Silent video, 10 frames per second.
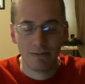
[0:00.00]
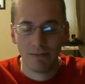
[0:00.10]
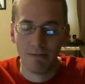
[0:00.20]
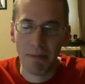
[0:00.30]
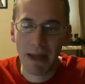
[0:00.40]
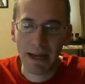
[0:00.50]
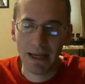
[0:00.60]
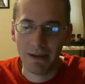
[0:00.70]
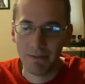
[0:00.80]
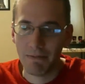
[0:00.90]

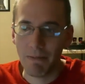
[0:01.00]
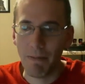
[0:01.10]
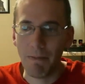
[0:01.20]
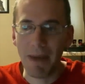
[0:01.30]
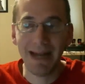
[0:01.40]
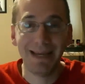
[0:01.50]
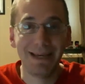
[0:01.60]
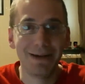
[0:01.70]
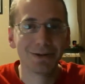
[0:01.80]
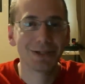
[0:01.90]
many, many
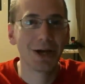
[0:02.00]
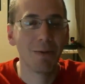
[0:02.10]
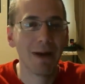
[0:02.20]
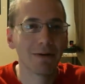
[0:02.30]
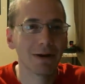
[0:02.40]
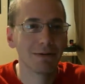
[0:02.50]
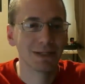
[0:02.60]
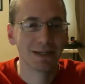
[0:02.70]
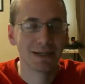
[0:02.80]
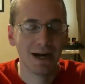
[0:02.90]
years ago, back when I was
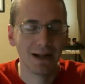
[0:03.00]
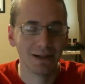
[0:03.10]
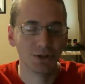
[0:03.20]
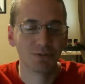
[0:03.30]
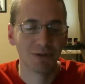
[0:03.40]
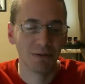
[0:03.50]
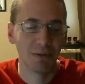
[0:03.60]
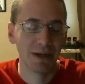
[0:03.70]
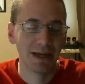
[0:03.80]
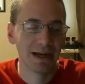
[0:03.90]
in college,
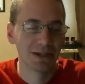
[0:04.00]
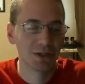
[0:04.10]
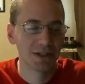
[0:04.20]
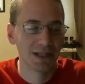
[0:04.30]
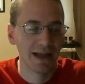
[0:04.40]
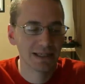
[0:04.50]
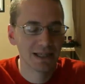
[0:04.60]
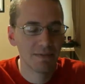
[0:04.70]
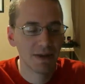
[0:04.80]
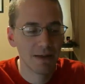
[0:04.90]
probably. Actually, it's the last
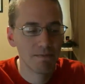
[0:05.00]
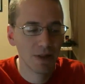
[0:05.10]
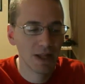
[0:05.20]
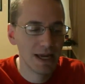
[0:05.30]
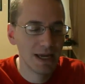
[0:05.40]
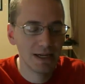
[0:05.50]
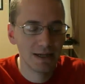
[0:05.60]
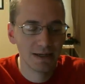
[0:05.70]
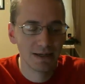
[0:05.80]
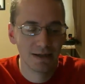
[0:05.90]
time that I played.
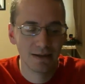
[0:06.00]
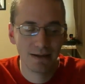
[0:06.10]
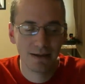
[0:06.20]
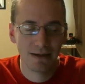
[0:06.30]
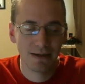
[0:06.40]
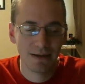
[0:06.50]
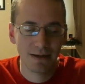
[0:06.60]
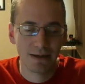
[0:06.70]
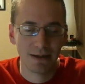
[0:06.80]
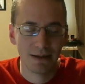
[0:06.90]
No,
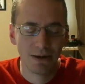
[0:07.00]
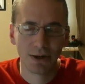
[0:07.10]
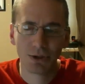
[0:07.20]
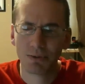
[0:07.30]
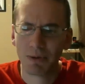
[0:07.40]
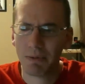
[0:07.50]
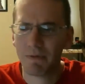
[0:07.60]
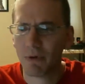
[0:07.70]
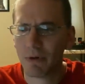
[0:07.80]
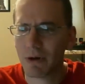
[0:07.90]
actually, it was probably
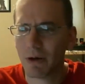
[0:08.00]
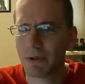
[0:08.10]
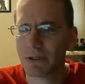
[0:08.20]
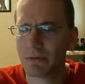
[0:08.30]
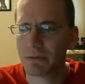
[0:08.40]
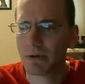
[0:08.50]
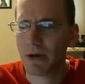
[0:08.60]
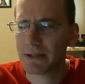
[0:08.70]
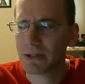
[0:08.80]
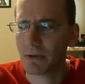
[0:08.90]
before I went to
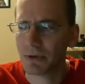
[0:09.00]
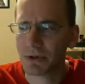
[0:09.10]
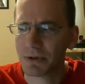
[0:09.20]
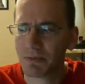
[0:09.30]
grad school. So,